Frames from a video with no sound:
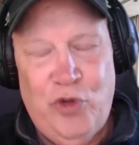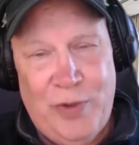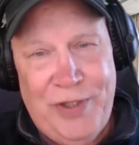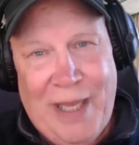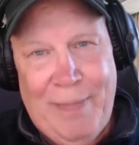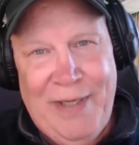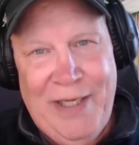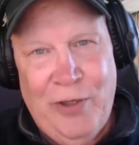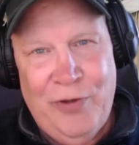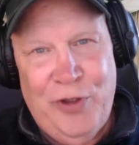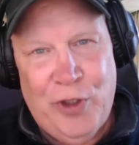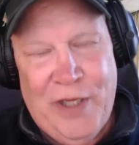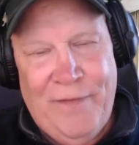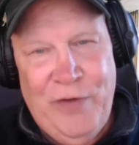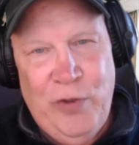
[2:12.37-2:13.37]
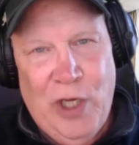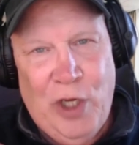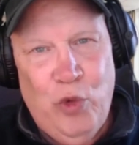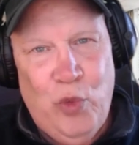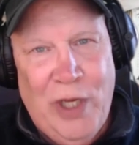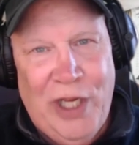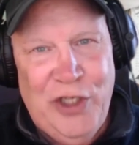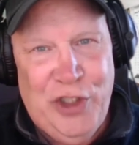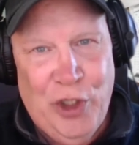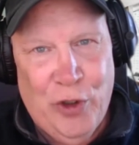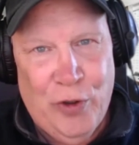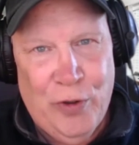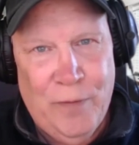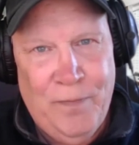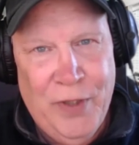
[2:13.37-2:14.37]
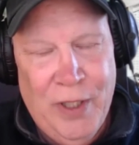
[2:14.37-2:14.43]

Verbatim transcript: So what's happening here is they're giving you a ratio